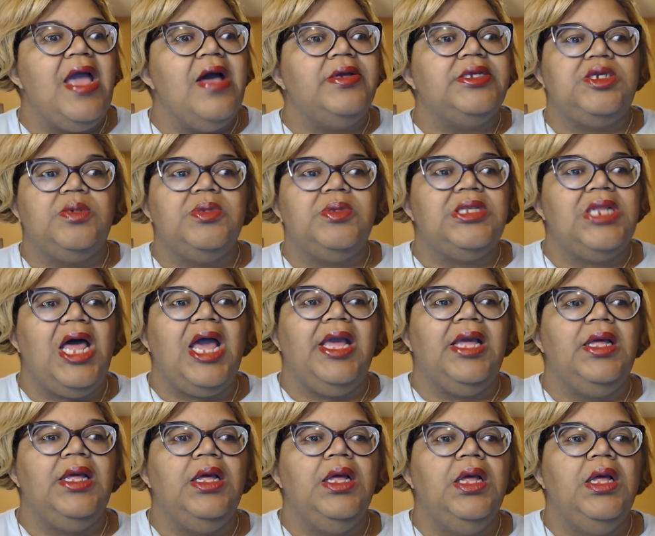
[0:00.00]
And she was like,
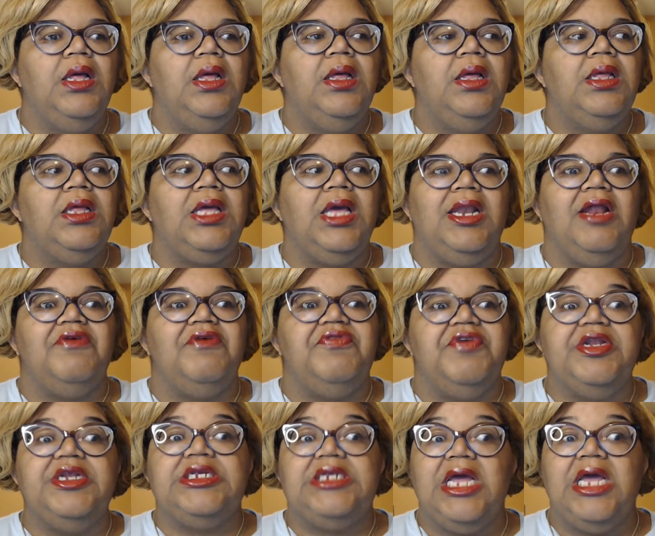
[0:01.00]
can I
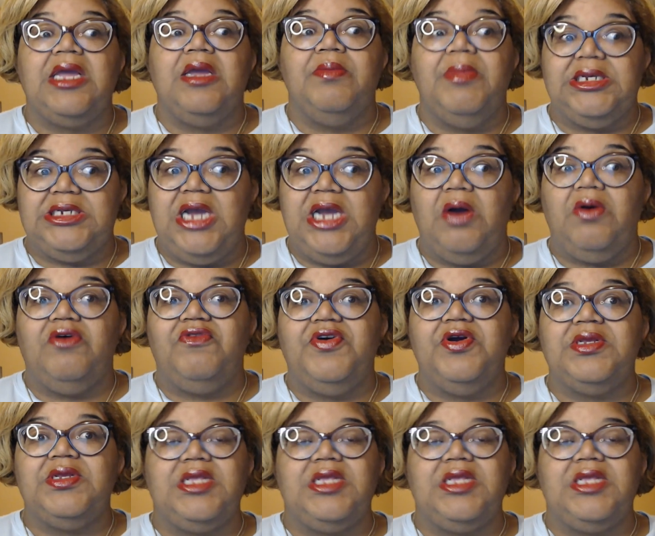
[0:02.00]
finish taking my shower first?